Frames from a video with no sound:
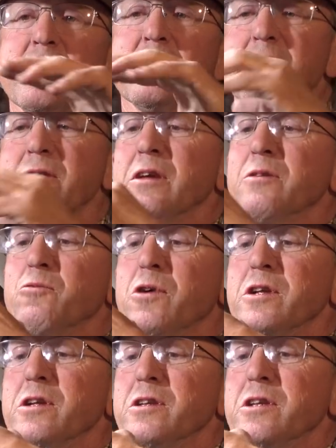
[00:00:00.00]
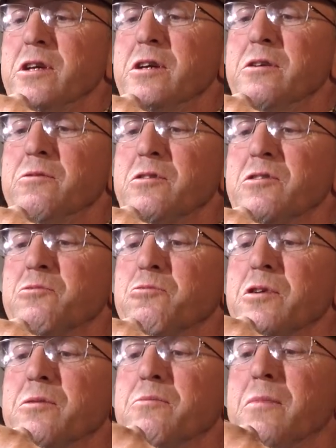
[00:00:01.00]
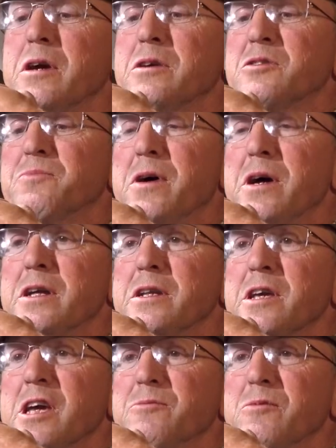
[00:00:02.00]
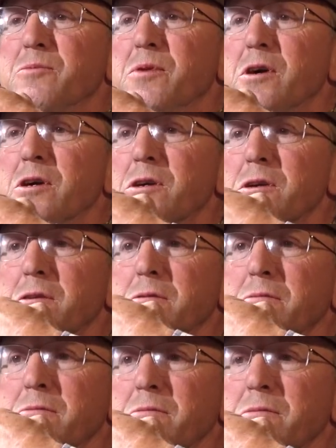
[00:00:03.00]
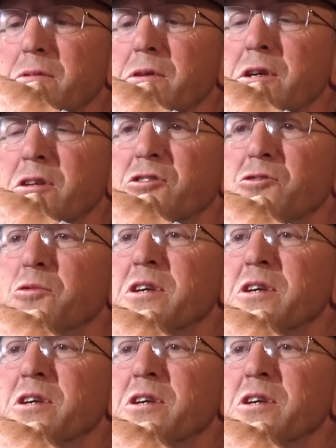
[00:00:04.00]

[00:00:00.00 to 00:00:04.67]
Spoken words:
And what it did was when my spine came apart, it